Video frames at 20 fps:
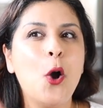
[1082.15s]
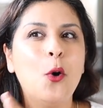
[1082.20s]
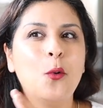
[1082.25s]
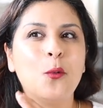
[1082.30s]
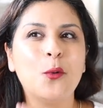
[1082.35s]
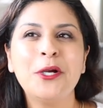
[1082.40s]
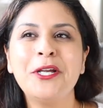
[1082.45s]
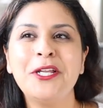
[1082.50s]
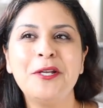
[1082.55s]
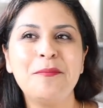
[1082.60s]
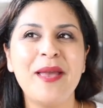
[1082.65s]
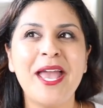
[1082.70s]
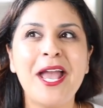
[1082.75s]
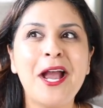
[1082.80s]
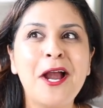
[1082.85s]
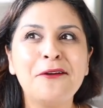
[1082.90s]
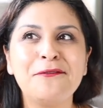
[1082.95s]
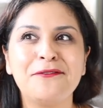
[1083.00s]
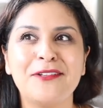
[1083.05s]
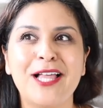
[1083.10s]
we're gonna pay
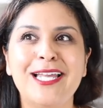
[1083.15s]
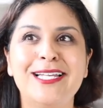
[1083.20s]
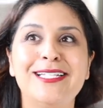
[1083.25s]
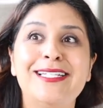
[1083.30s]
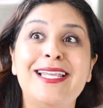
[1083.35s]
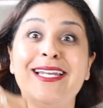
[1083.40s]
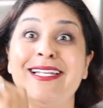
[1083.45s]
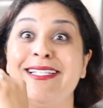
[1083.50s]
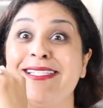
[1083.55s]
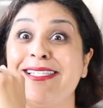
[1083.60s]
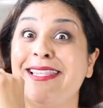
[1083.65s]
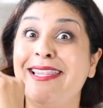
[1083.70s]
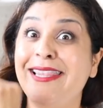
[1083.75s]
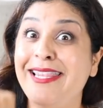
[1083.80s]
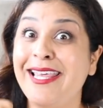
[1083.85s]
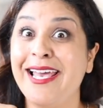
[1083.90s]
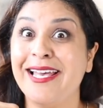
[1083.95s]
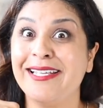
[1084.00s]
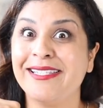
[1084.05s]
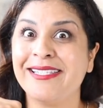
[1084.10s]
our flight attendants
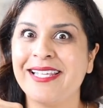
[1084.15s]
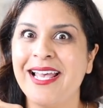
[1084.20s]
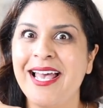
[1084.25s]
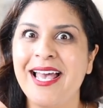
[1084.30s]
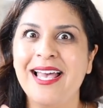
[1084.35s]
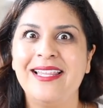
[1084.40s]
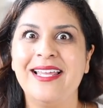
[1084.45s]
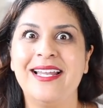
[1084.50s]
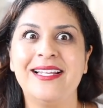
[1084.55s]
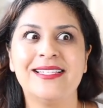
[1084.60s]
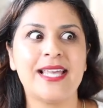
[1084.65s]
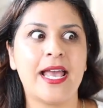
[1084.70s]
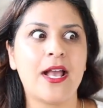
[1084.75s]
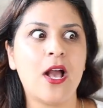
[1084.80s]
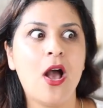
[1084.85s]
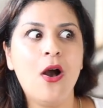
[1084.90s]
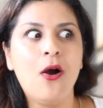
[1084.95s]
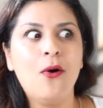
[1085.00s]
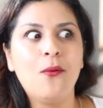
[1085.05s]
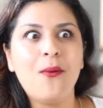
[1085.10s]
this, then it's like,
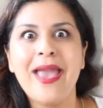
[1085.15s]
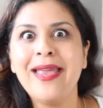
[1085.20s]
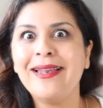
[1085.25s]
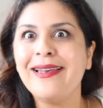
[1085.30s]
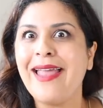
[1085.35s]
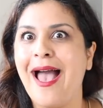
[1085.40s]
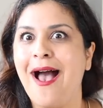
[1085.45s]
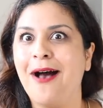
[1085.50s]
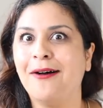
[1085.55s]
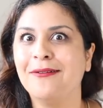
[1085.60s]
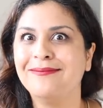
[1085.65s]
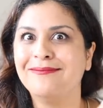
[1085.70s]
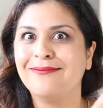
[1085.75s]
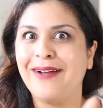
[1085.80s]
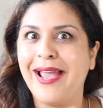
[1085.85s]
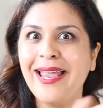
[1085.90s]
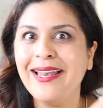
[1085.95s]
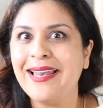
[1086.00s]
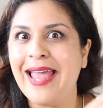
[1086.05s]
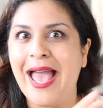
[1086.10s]
oh, wait now,
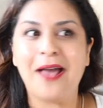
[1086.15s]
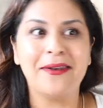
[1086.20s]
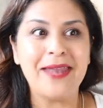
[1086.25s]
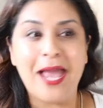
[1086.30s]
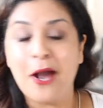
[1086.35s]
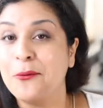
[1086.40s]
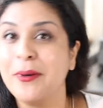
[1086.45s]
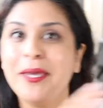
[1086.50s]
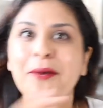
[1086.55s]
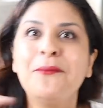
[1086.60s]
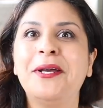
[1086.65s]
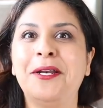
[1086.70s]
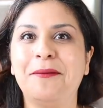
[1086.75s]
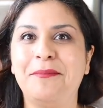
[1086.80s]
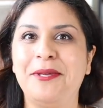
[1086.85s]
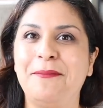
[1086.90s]
we wanna